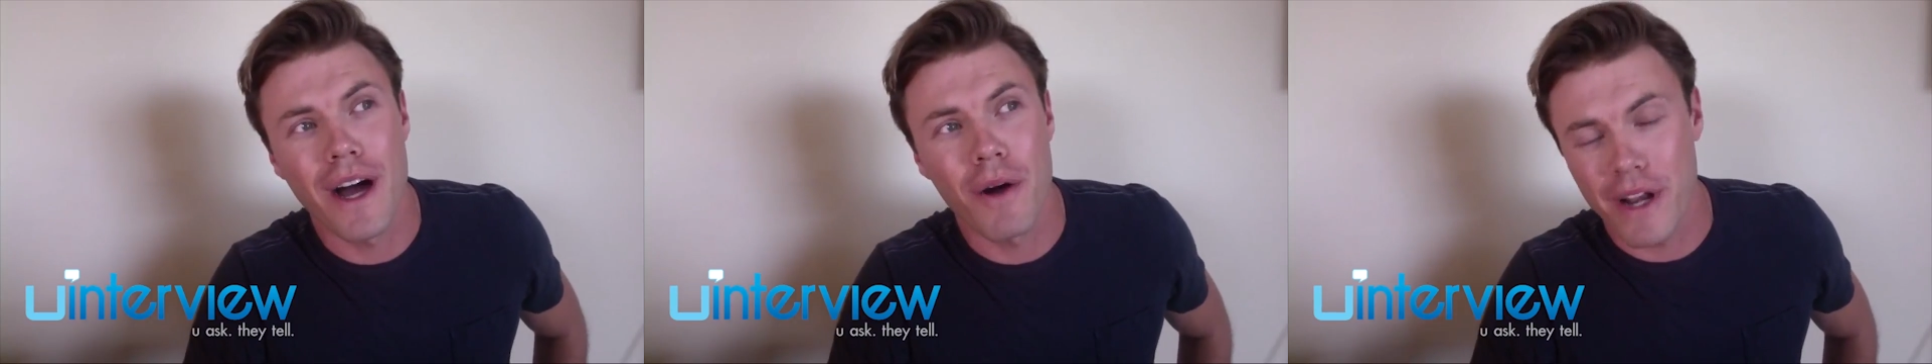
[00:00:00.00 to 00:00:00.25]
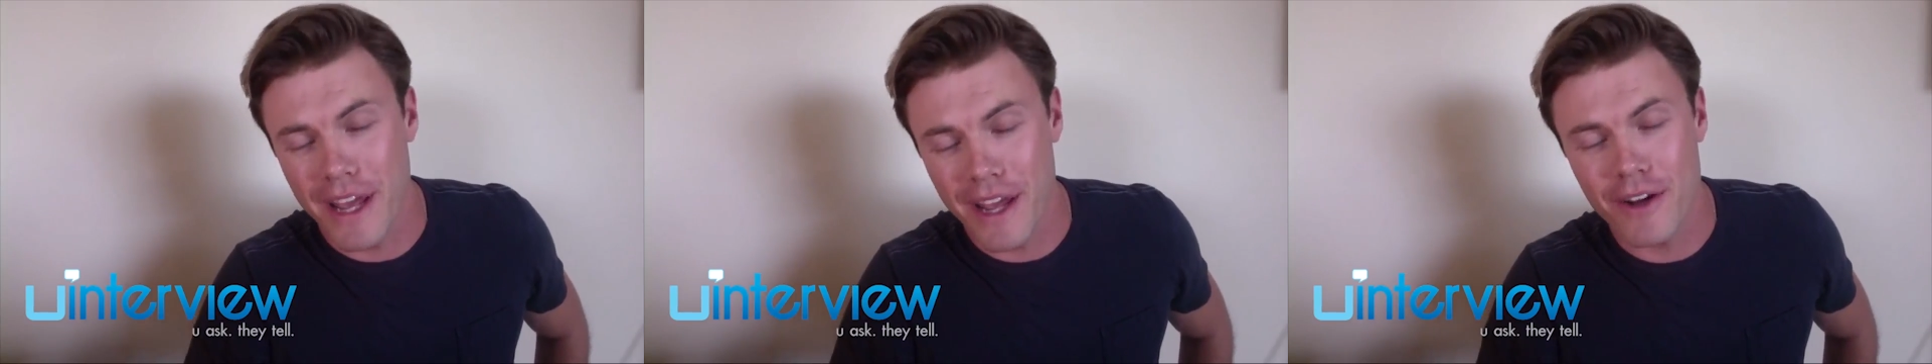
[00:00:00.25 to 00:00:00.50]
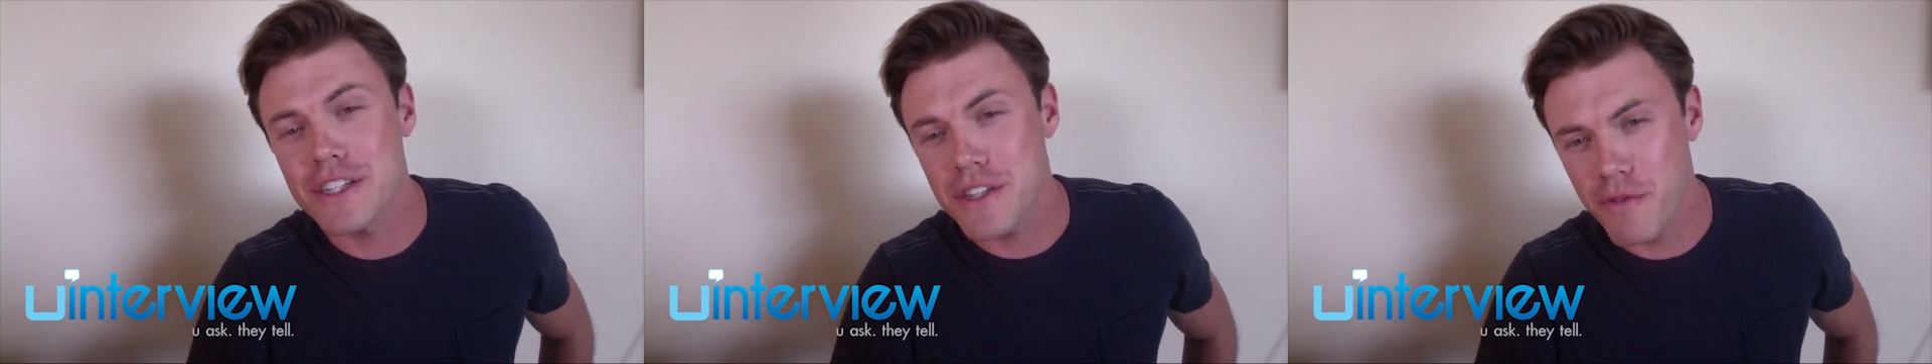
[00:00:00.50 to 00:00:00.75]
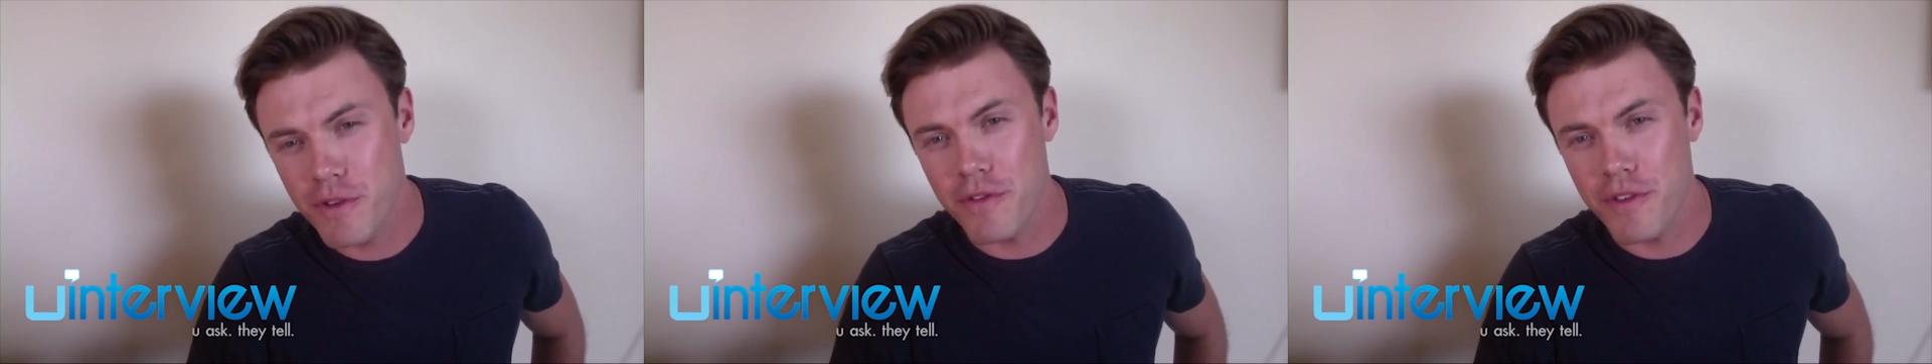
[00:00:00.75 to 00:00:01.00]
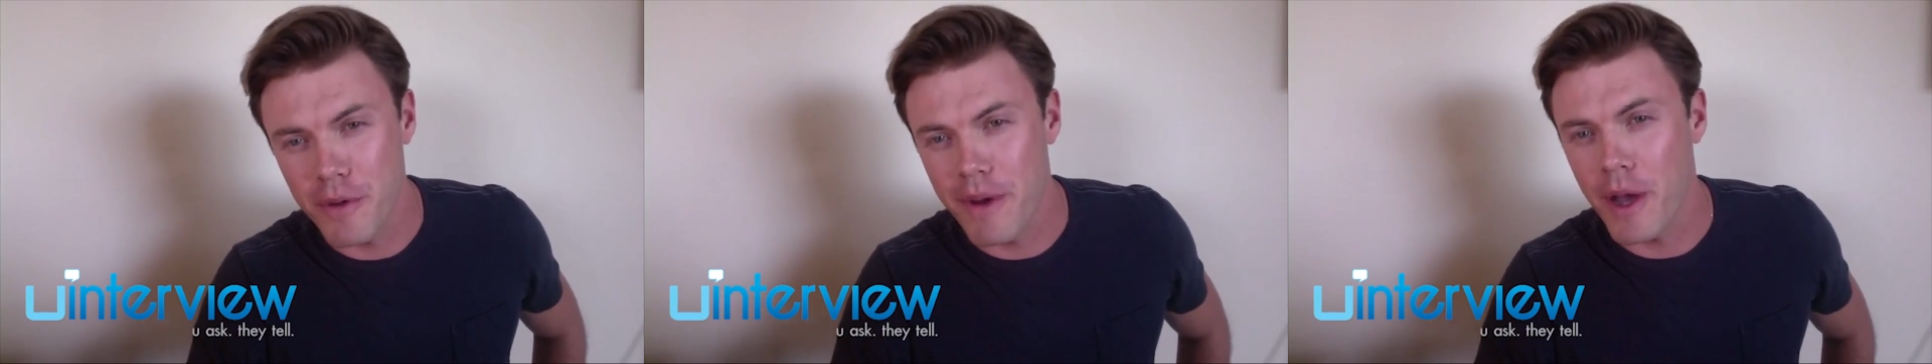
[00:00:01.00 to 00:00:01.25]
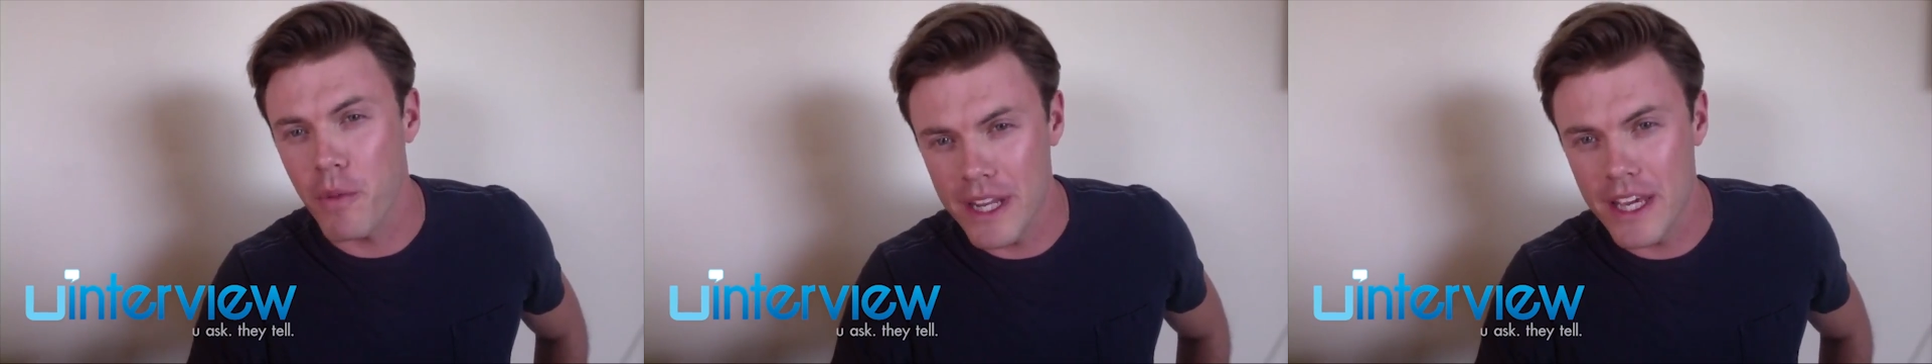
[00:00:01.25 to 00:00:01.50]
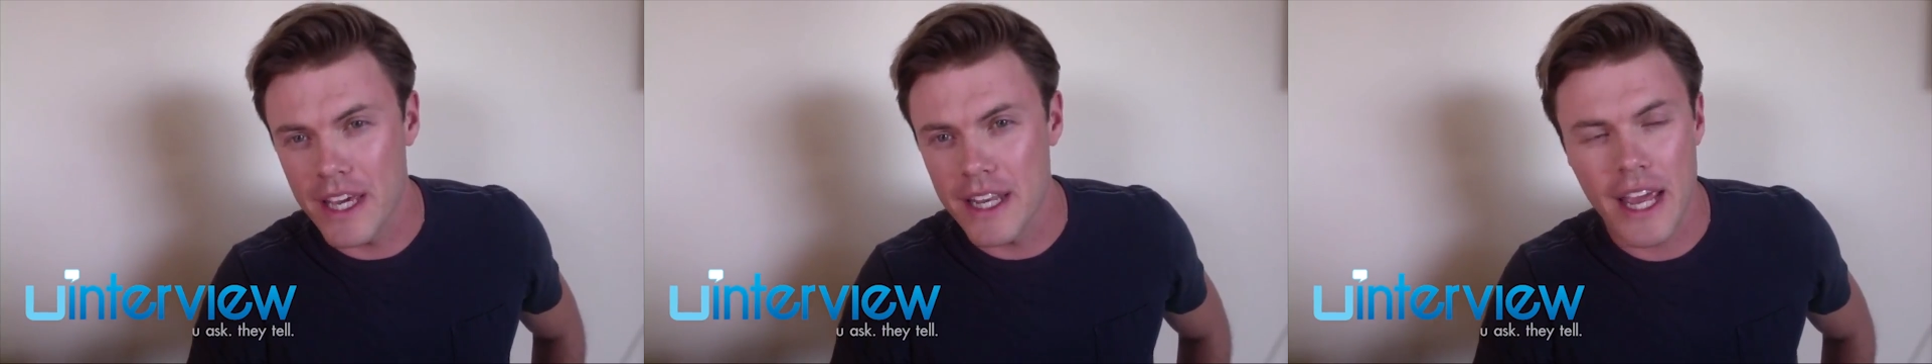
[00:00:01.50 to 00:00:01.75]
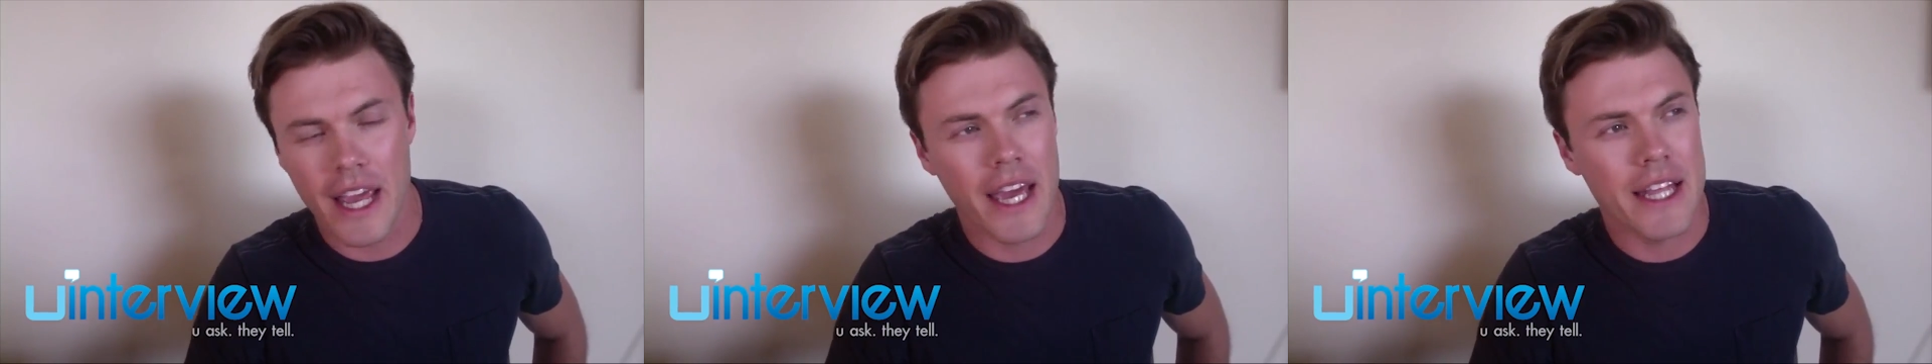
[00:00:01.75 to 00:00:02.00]
When I auditioned for the film, I went in
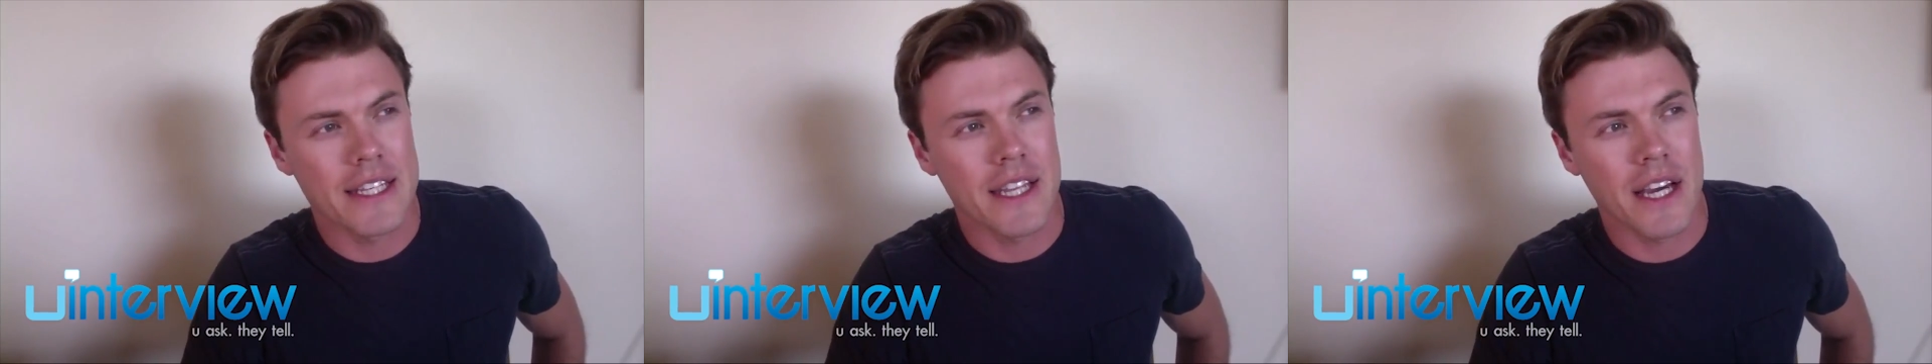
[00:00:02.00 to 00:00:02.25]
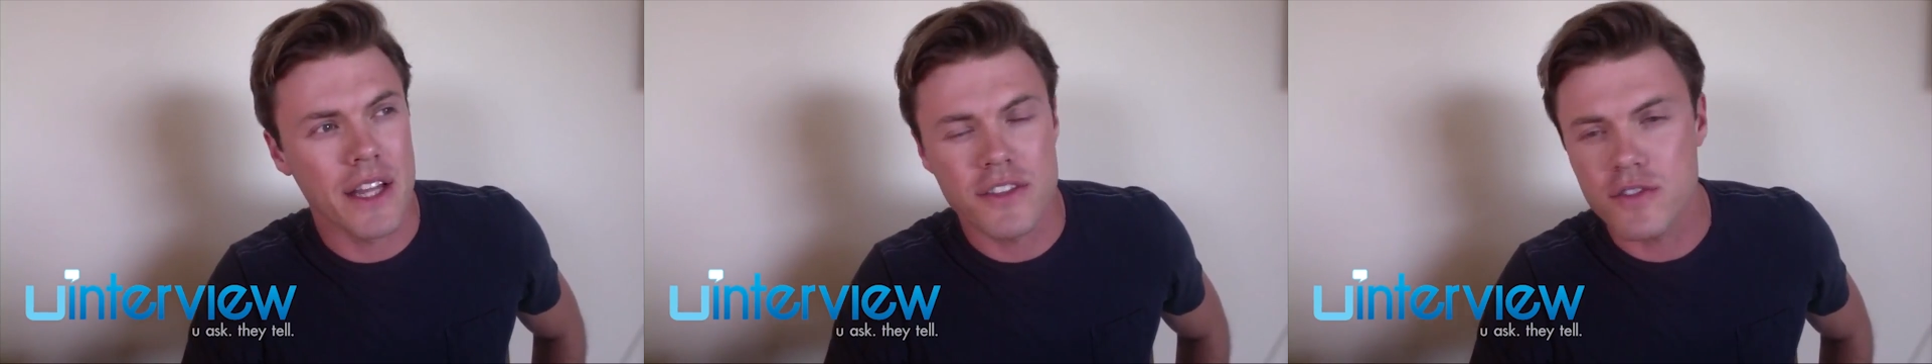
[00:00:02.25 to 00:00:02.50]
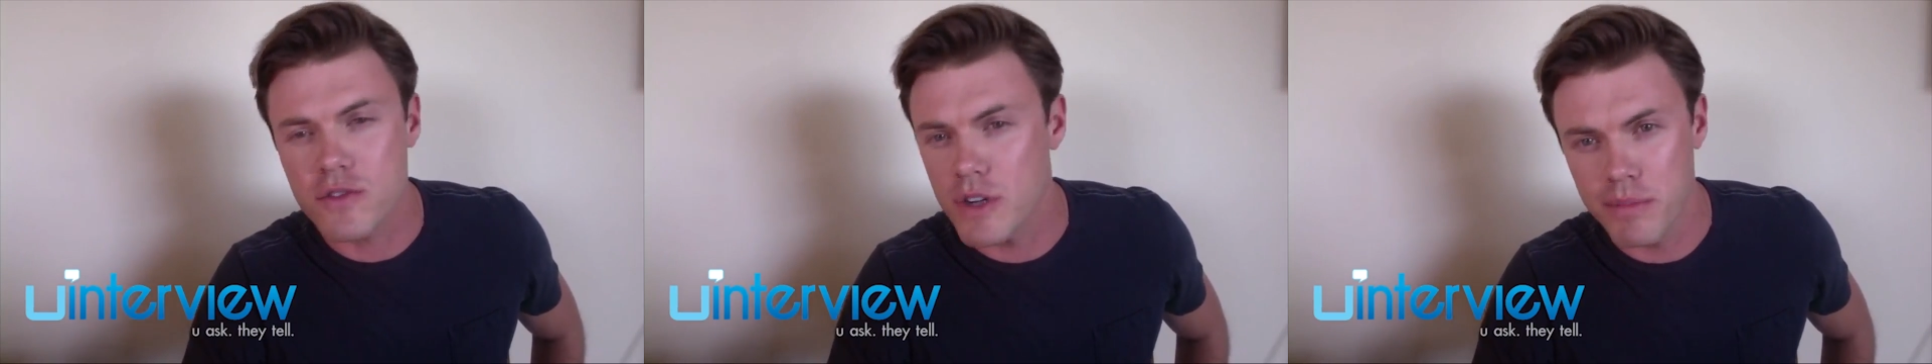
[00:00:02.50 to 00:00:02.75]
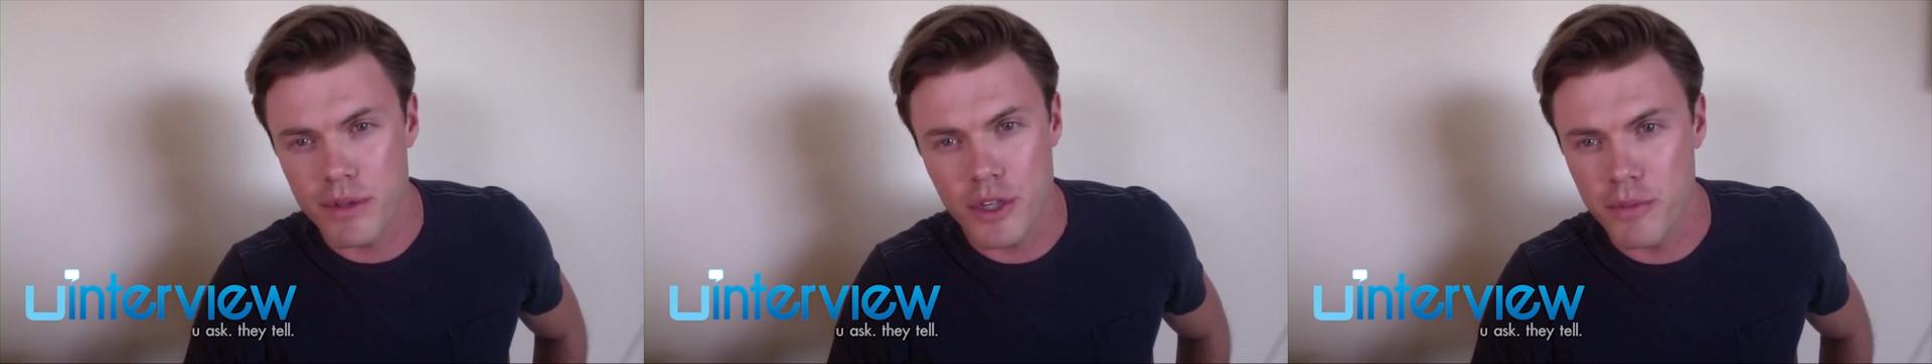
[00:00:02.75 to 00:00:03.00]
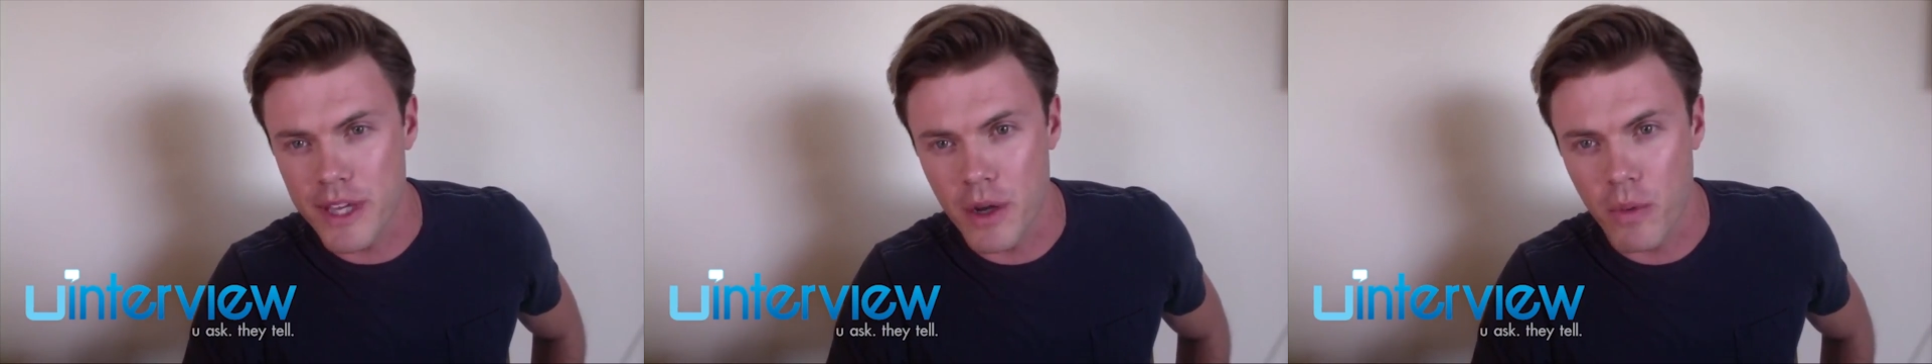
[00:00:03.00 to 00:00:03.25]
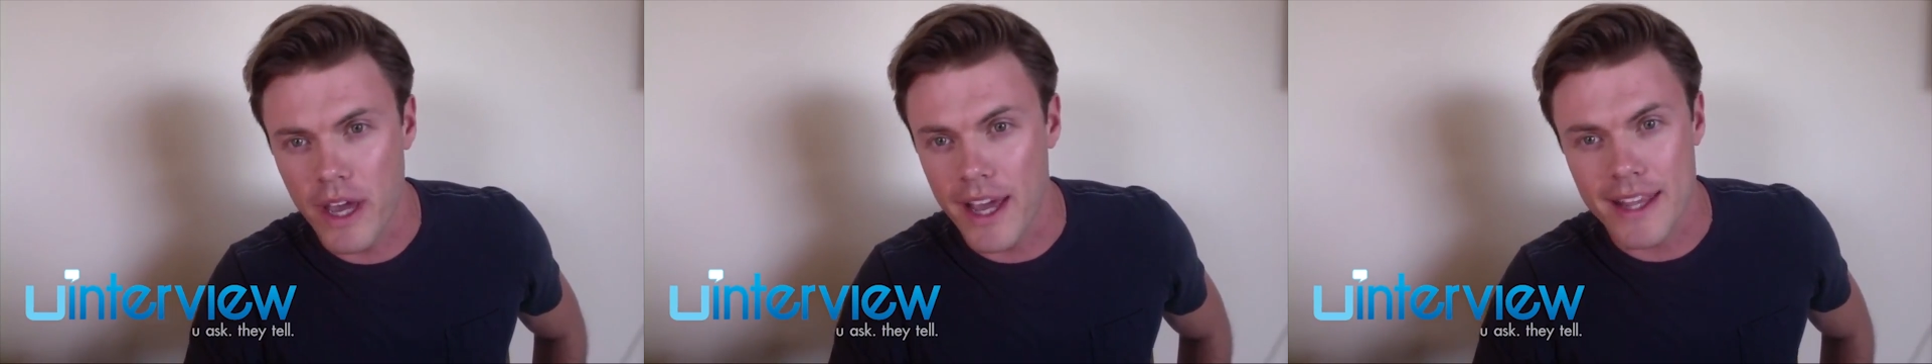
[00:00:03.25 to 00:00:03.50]
and the script blew me away.